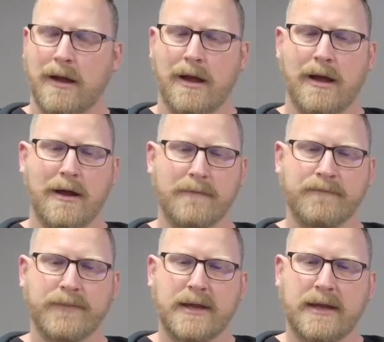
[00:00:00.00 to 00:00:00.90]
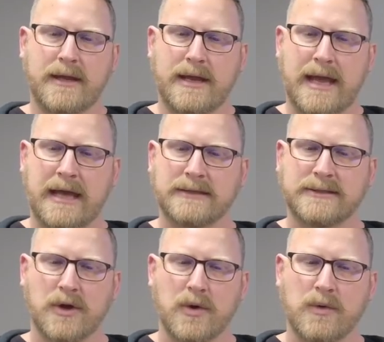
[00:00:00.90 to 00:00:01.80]
And
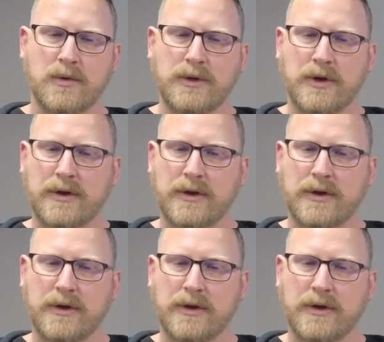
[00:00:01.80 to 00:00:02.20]
so,